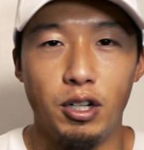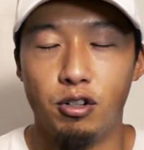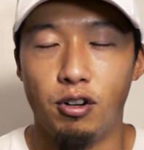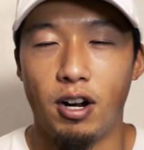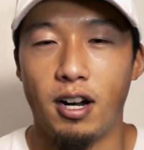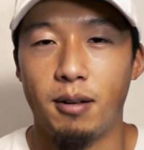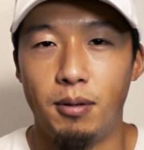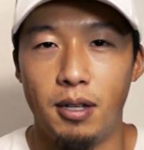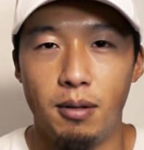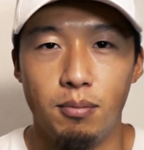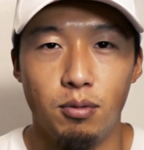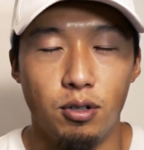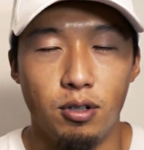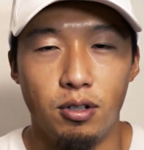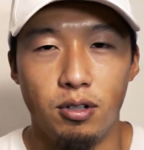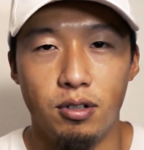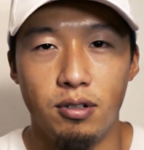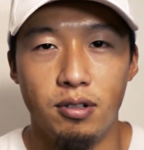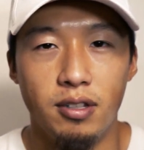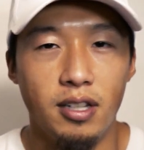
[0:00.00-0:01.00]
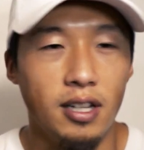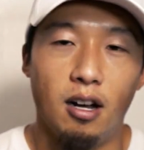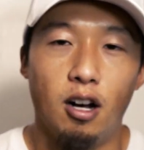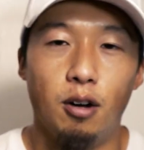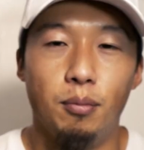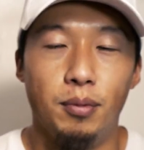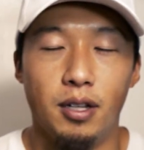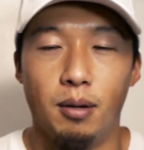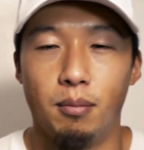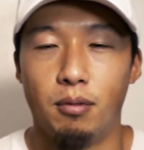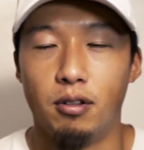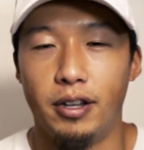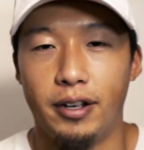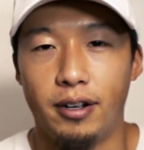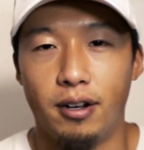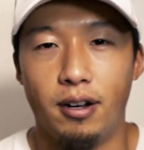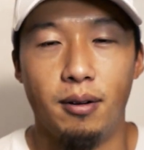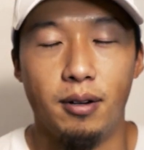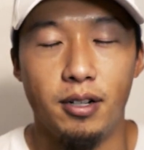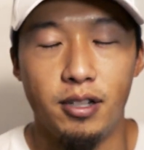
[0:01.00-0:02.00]
redirect people, helping them
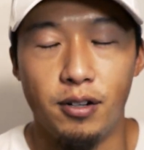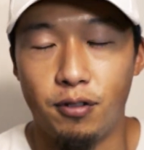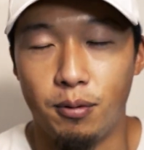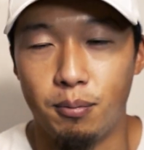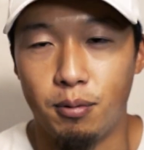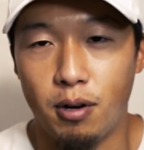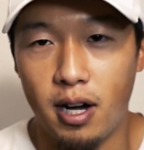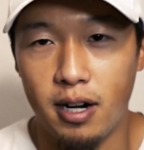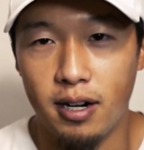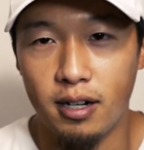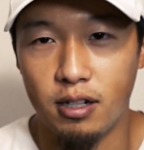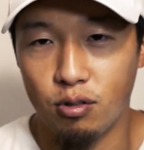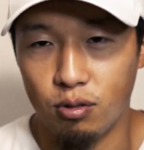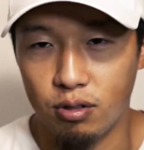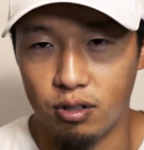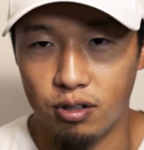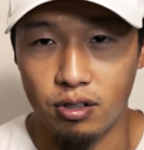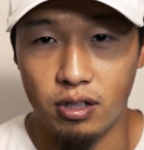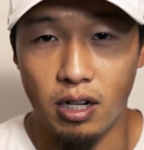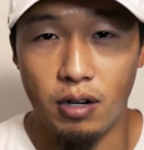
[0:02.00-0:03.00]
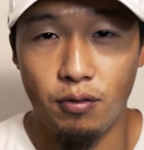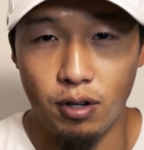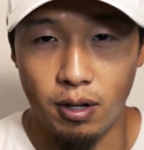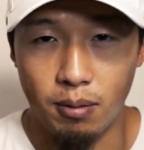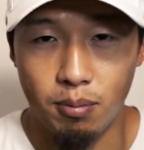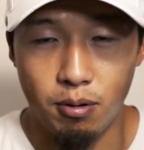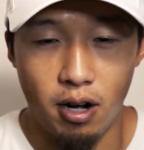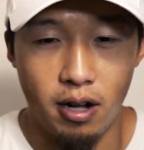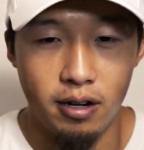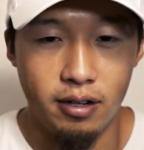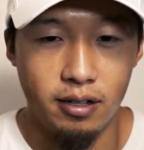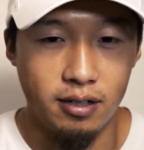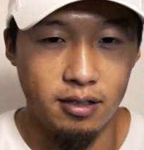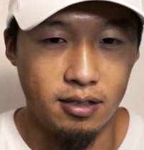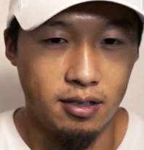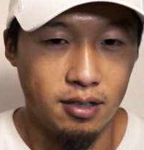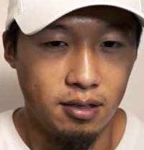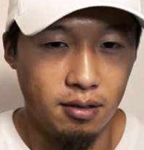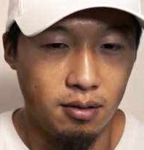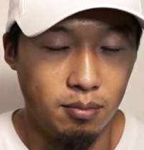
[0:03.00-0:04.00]
click on different products or discovering
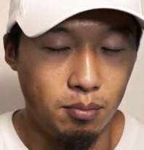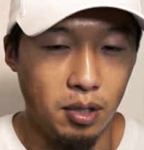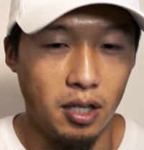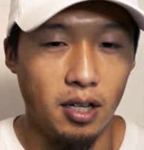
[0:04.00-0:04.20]
products.